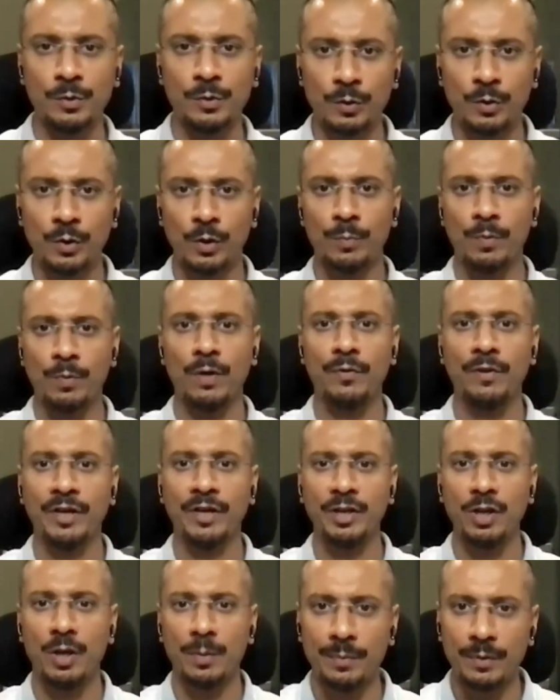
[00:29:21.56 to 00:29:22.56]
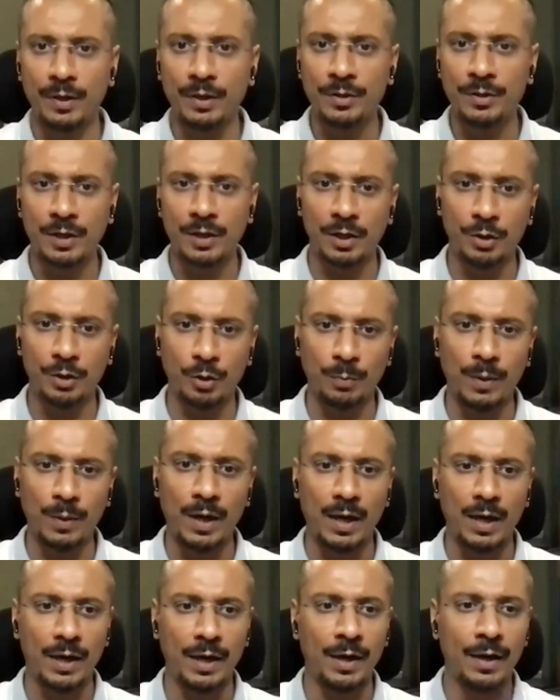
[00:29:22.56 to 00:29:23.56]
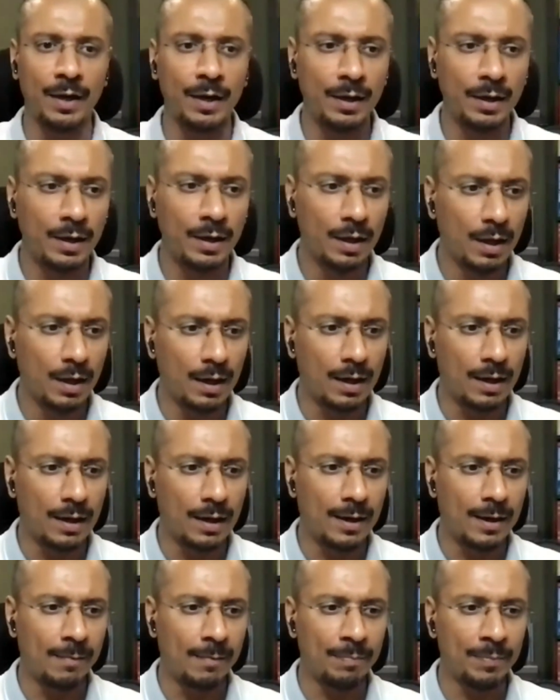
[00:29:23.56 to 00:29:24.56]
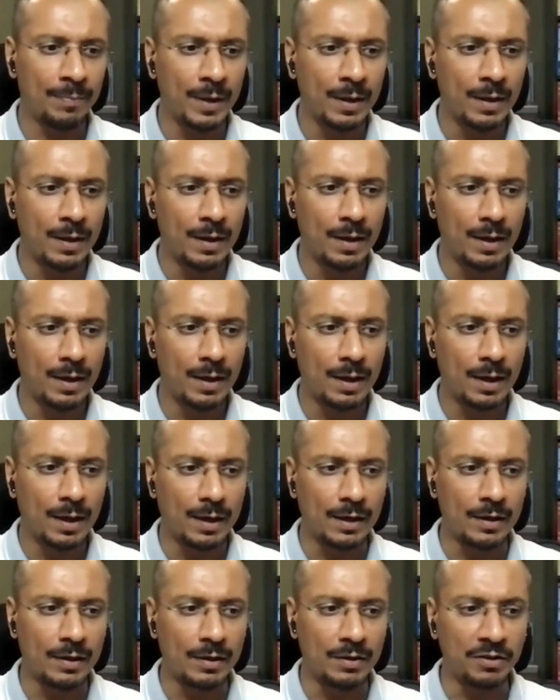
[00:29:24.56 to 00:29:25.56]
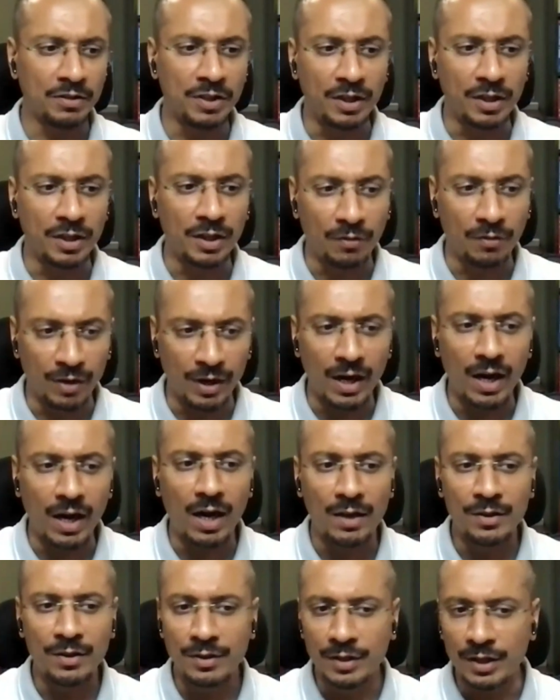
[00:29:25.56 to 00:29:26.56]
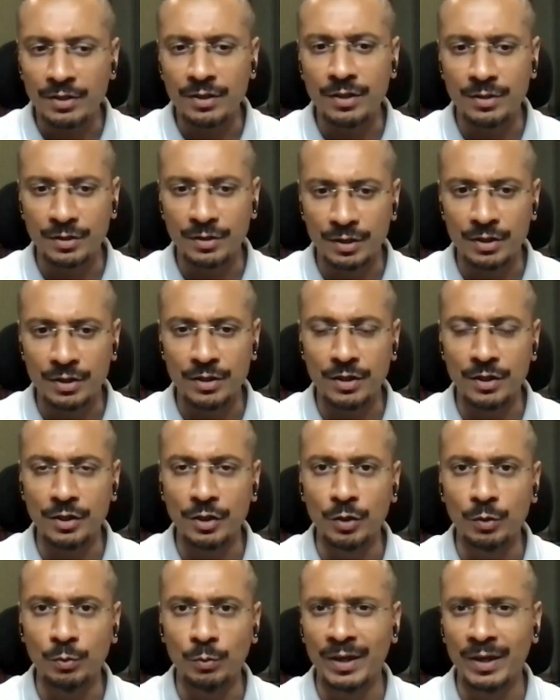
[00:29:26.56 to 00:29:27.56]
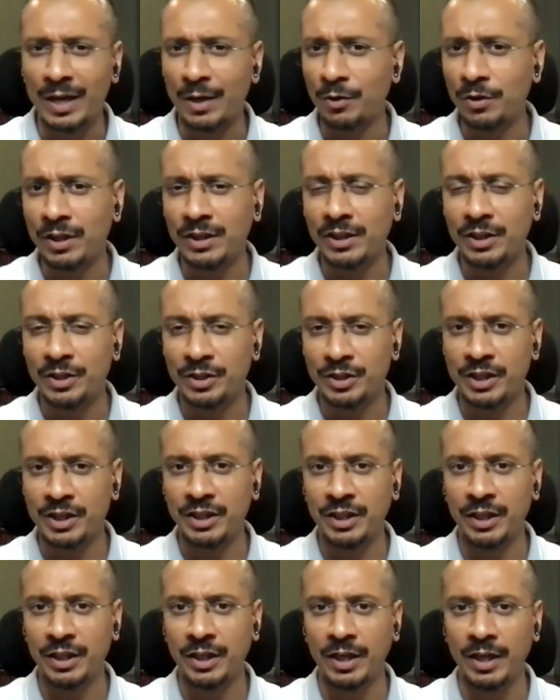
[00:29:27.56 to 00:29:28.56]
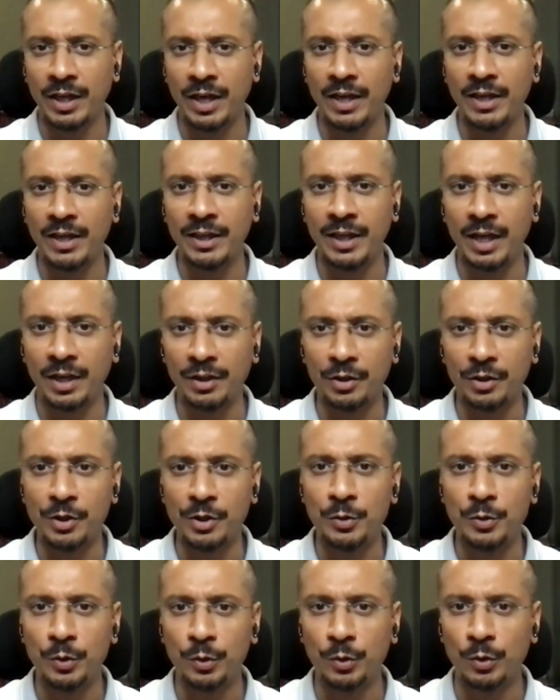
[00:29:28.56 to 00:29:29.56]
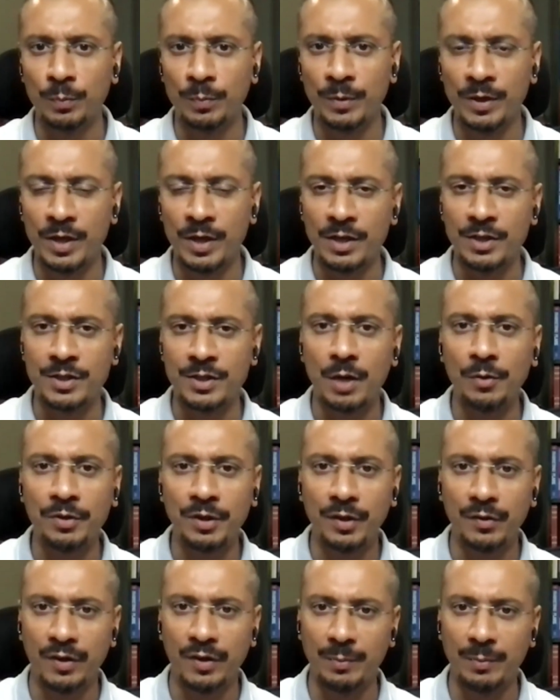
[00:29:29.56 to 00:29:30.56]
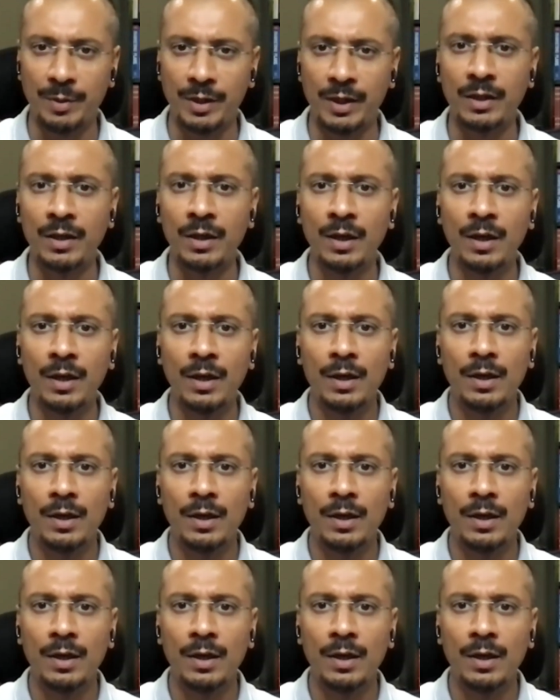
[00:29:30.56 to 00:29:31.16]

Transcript: a user group already operational in Dubai. The Riyadh, this is a new one. I don't think there's any other user group in Saudi Arabia.